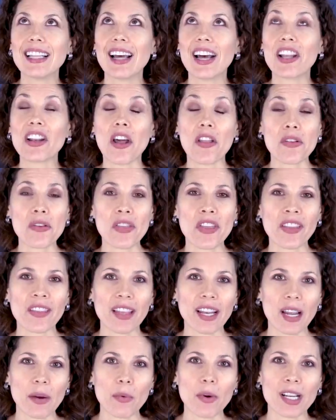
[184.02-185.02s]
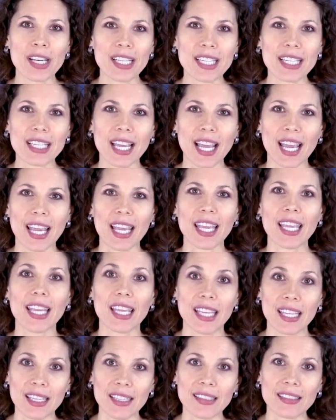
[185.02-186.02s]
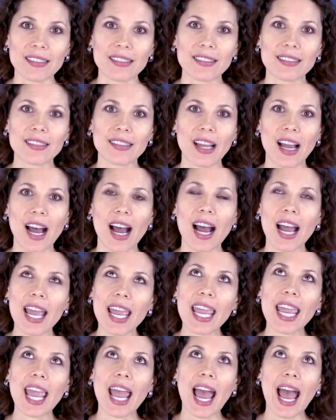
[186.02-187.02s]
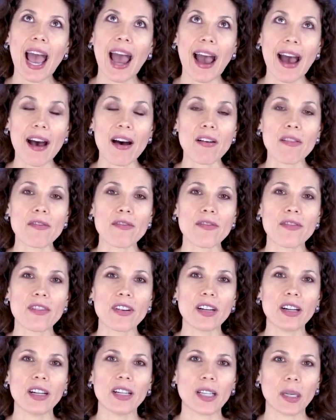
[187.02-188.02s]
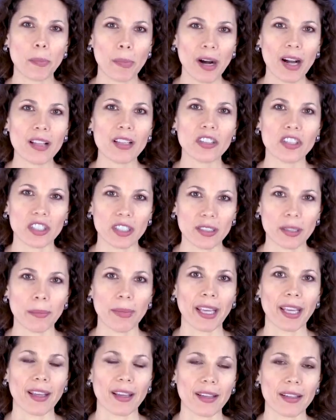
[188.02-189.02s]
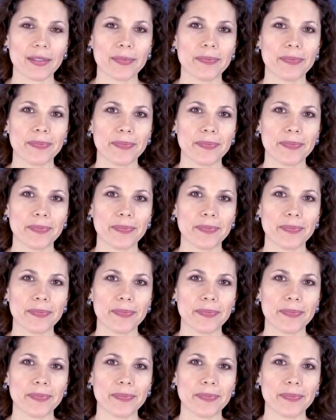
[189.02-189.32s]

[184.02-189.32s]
Another thing that I want to say is I have an apology to make.